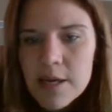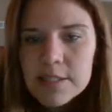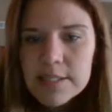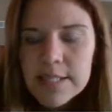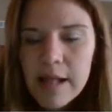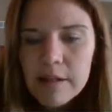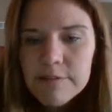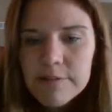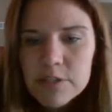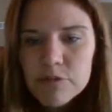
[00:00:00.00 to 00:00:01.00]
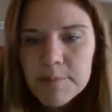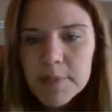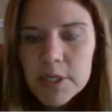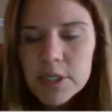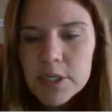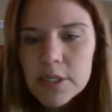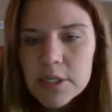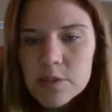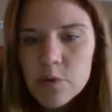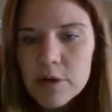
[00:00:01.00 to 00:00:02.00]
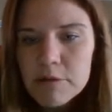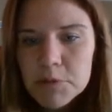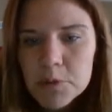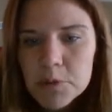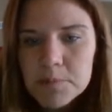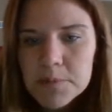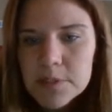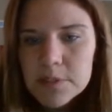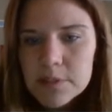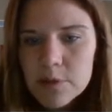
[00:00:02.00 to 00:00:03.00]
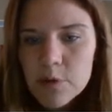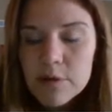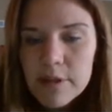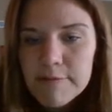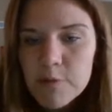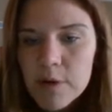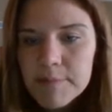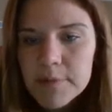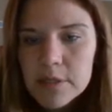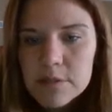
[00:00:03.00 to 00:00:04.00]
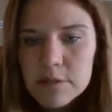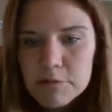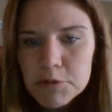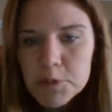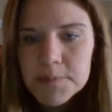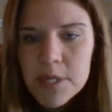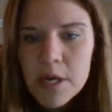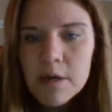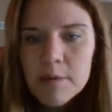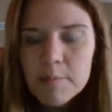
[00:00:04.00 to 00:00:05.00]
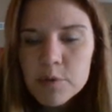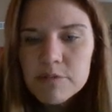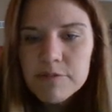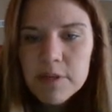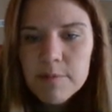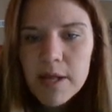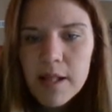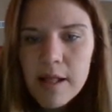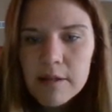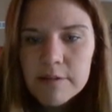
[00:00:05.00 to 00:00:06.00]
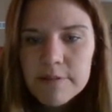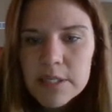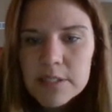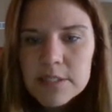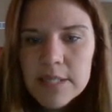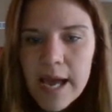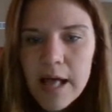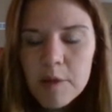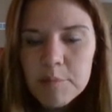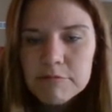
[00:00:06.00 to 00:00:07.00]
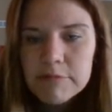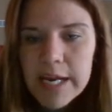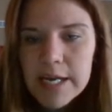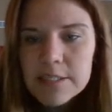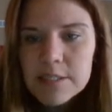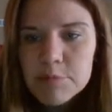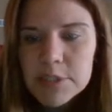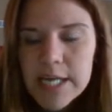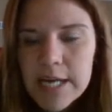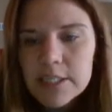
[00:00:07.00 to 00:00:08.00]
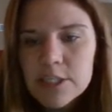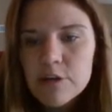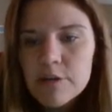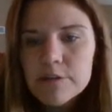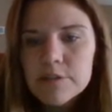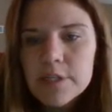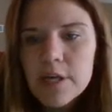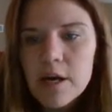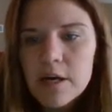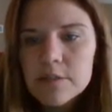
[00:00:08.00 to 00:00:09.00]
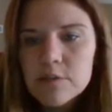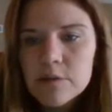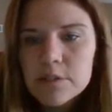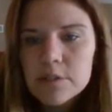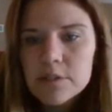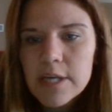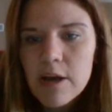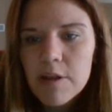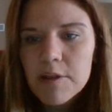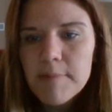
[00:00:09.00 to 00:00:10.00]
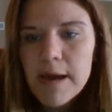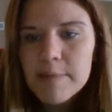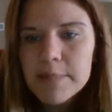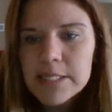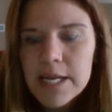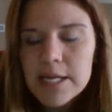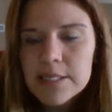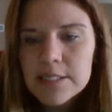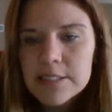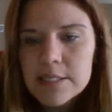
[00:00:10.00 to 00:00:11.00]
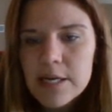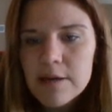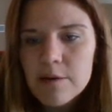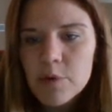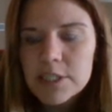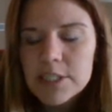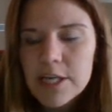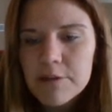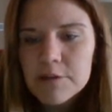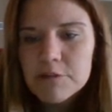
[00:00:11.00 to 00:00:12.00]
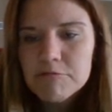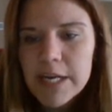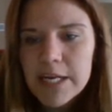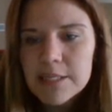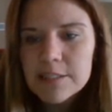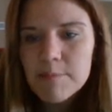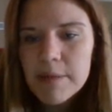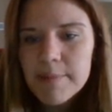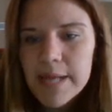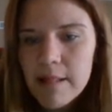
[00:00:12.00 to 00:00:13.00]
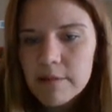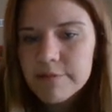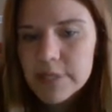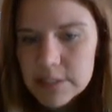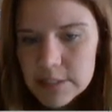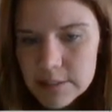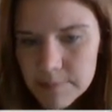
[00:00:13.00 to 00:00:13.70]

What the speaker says: It says elephants from herds or groups, or they form herds or groups. Most female elephants help raise and protect each other's young. So this looks like all the mommies and aunties work together to raise the baby elephants.